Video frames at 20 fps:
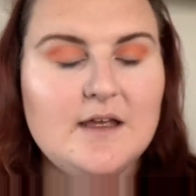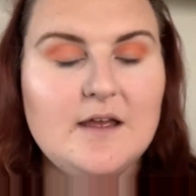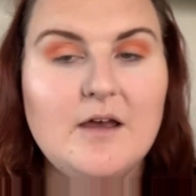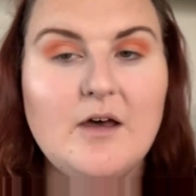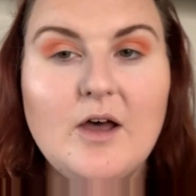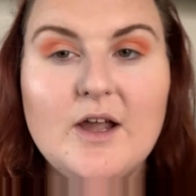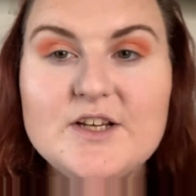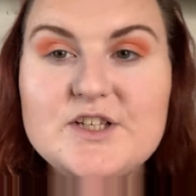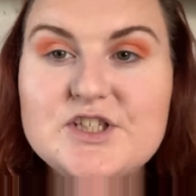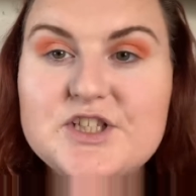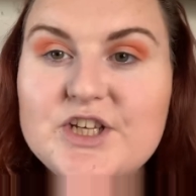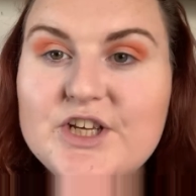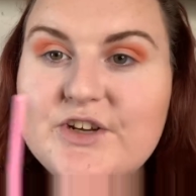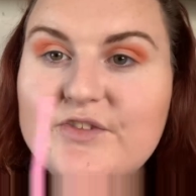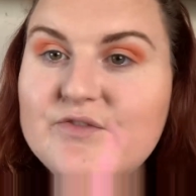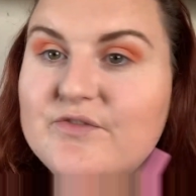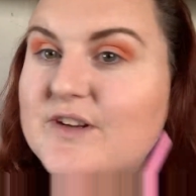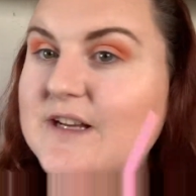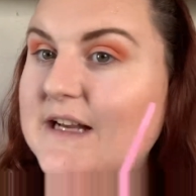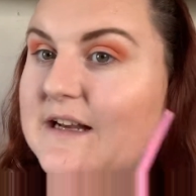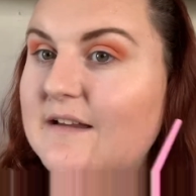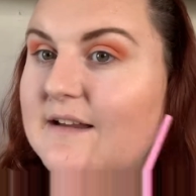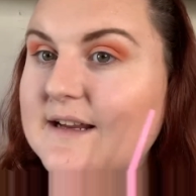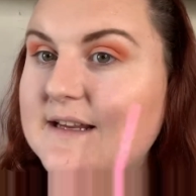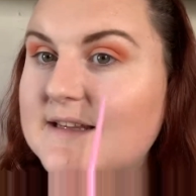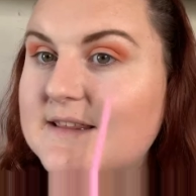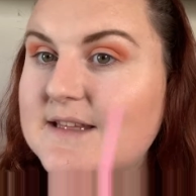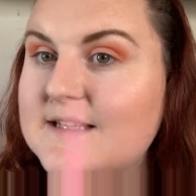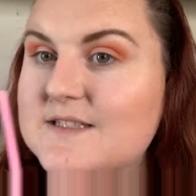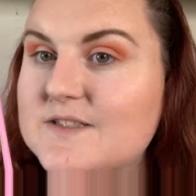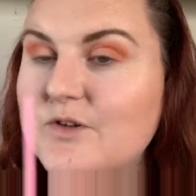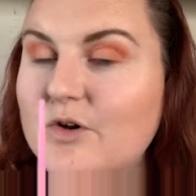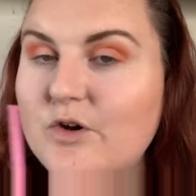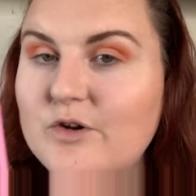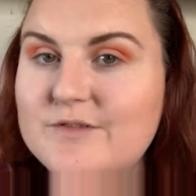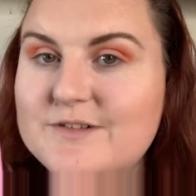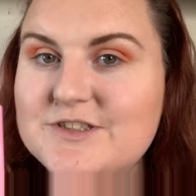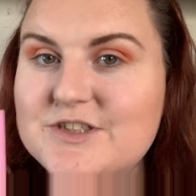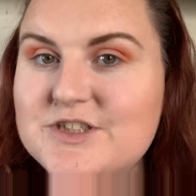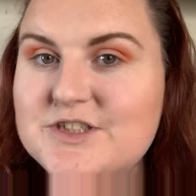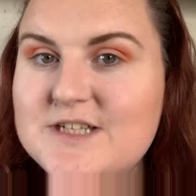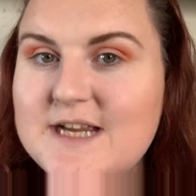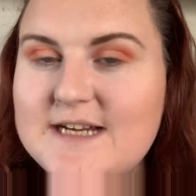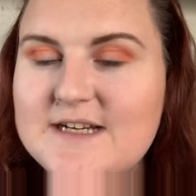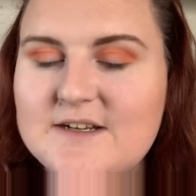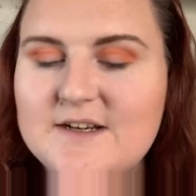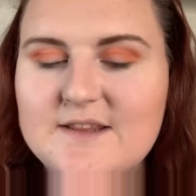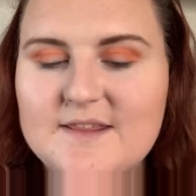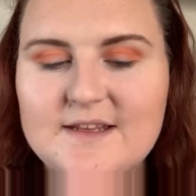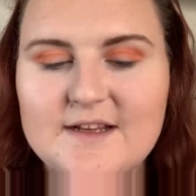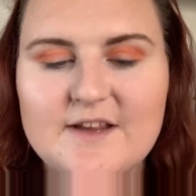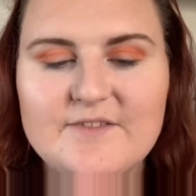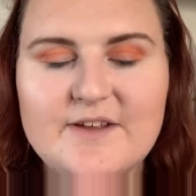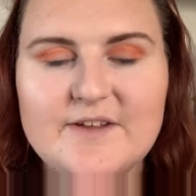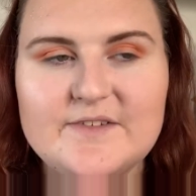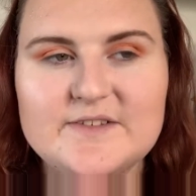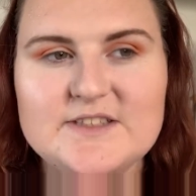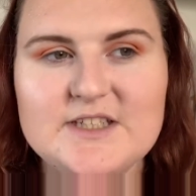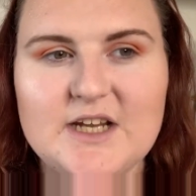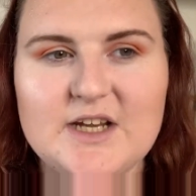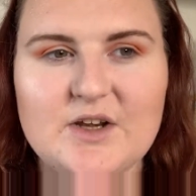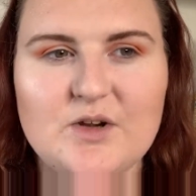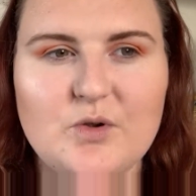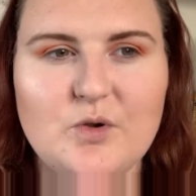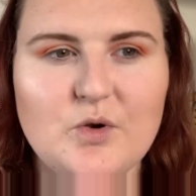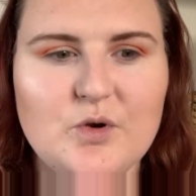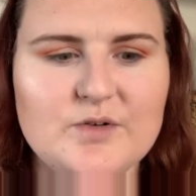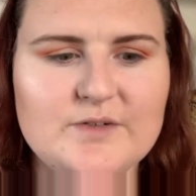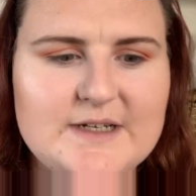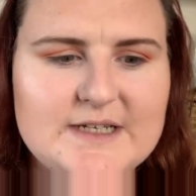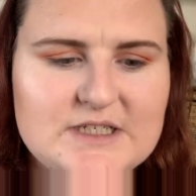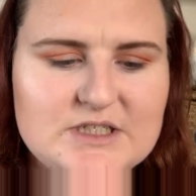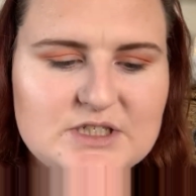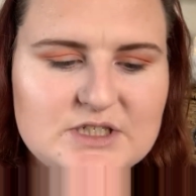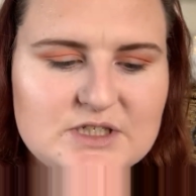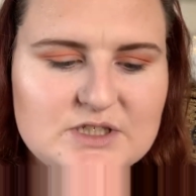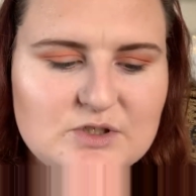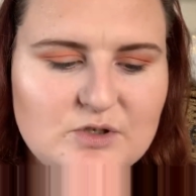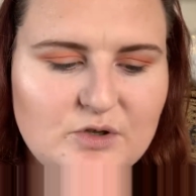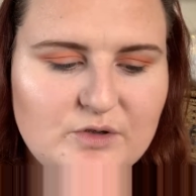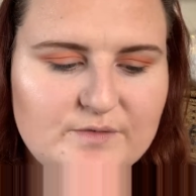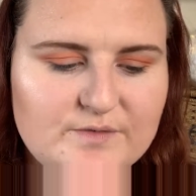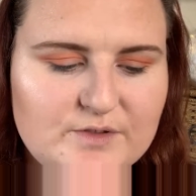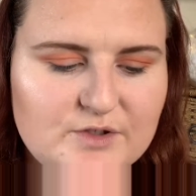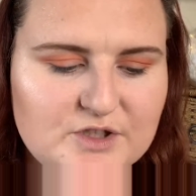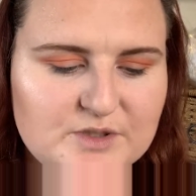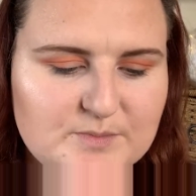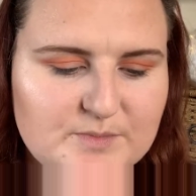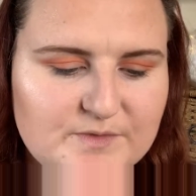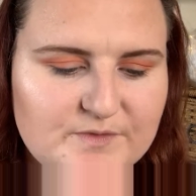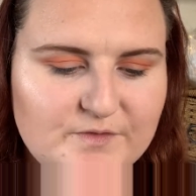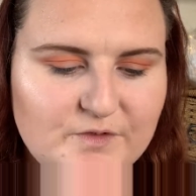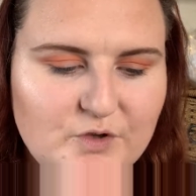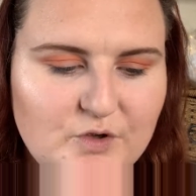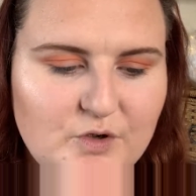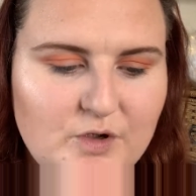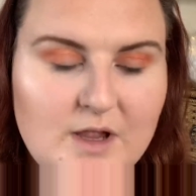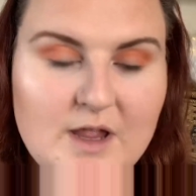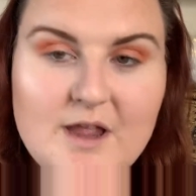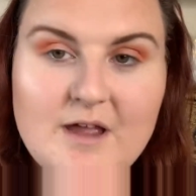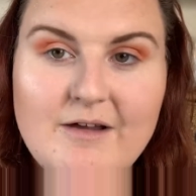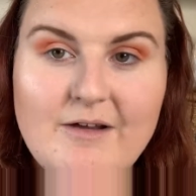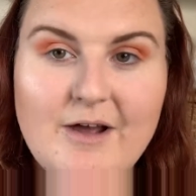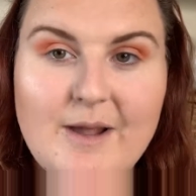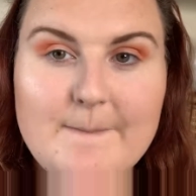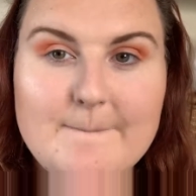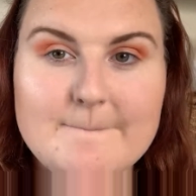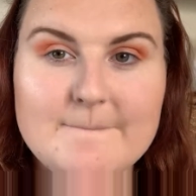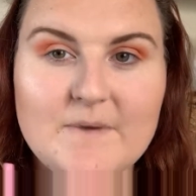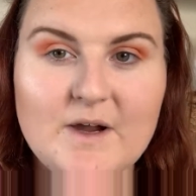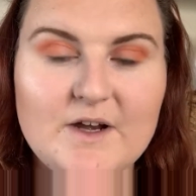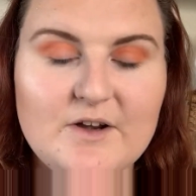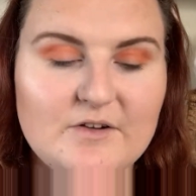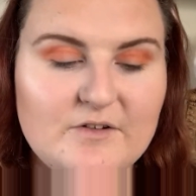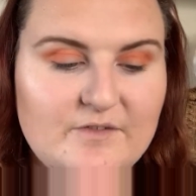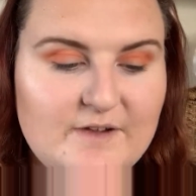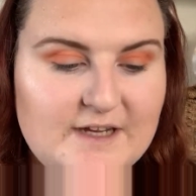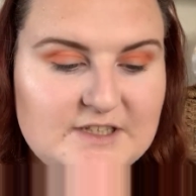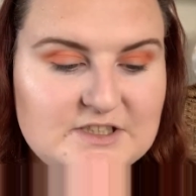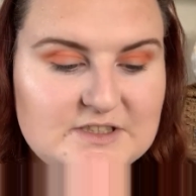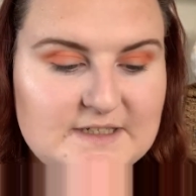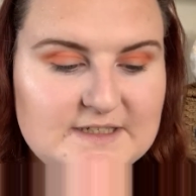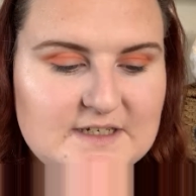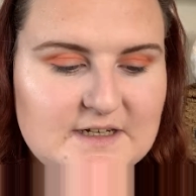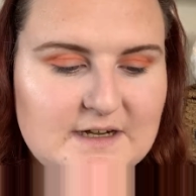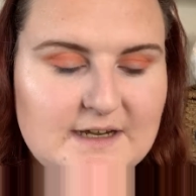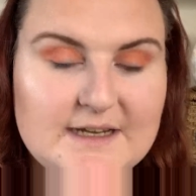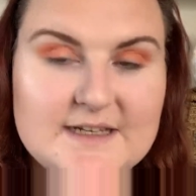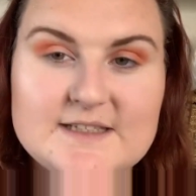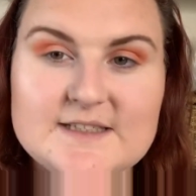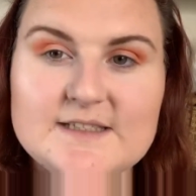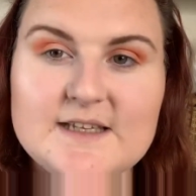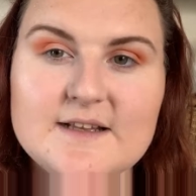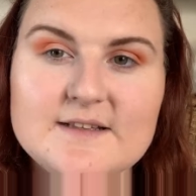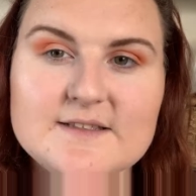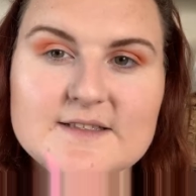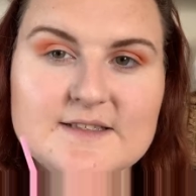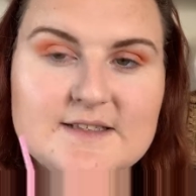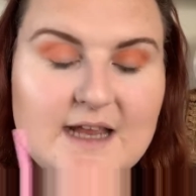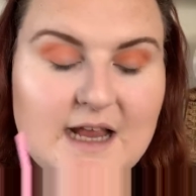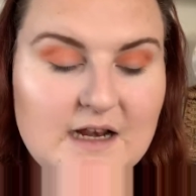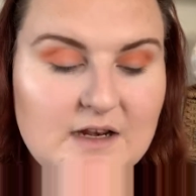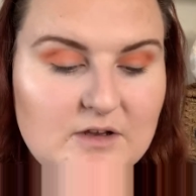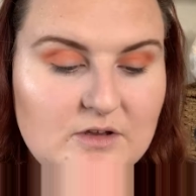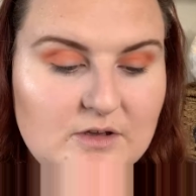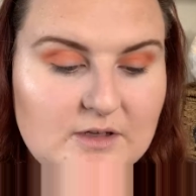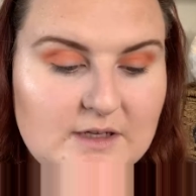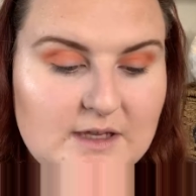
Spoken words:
I do really like this orange shade. I don't think I've ever done an orange sort of look before. I might have actually done like a sunset look,